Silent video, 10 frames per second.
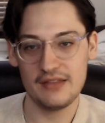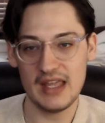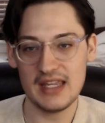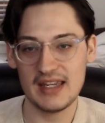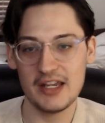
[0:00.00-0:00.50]

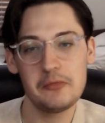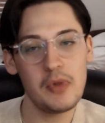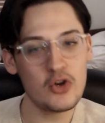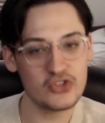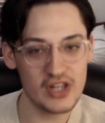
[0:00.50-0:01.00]
they can
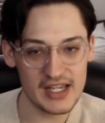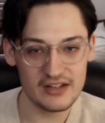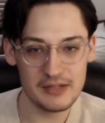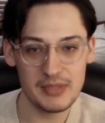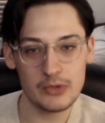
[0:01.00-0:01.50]
most
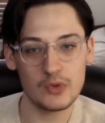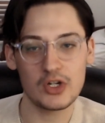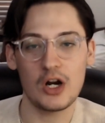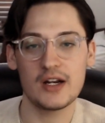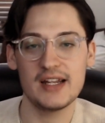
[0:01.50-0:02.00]
likely be
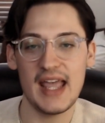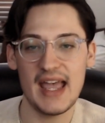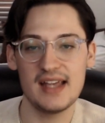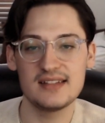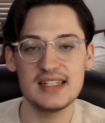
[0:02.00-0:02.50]
regarded
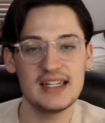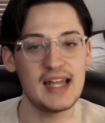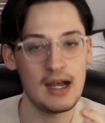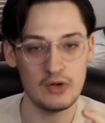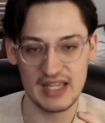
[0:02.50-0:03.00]
as an
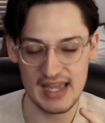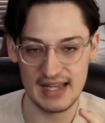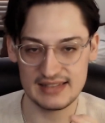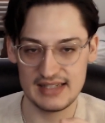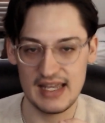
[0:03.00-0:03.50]

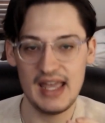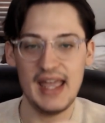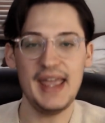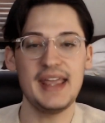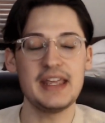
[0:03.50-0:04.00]
outcast,
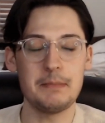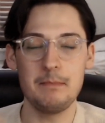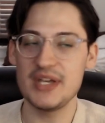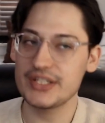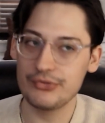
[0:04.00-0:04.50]
a
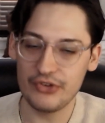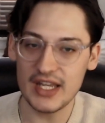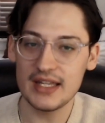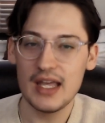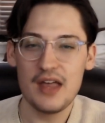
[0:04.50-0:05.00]

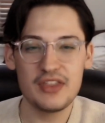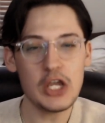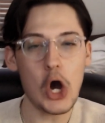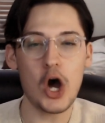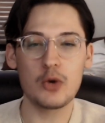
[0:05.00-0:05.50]
misfit,
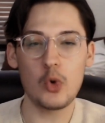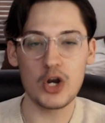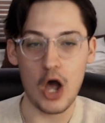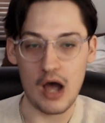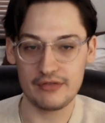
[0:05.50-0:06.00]
the odd
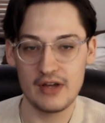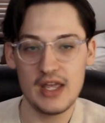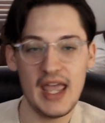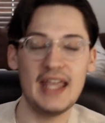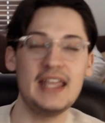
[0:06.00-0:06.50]
one off,
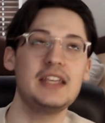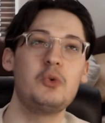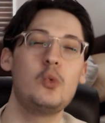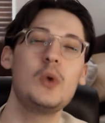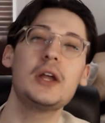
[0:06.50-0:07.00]
a
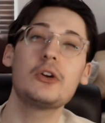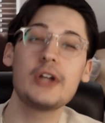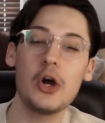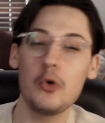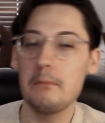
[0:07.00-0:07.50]

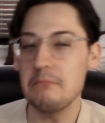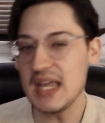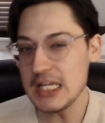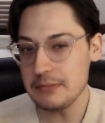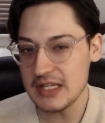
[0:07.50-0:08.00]
weirdo,
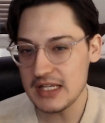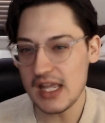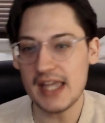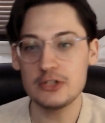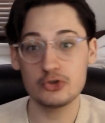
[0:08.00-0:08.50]

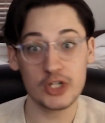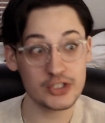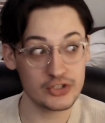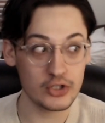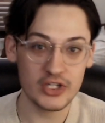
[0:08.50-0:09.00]
maybe a
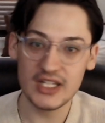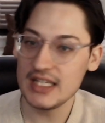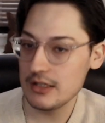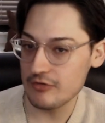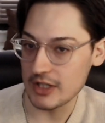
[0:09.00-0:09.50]
trickster,
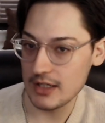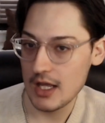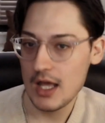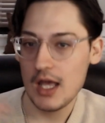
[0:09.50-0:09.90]
even.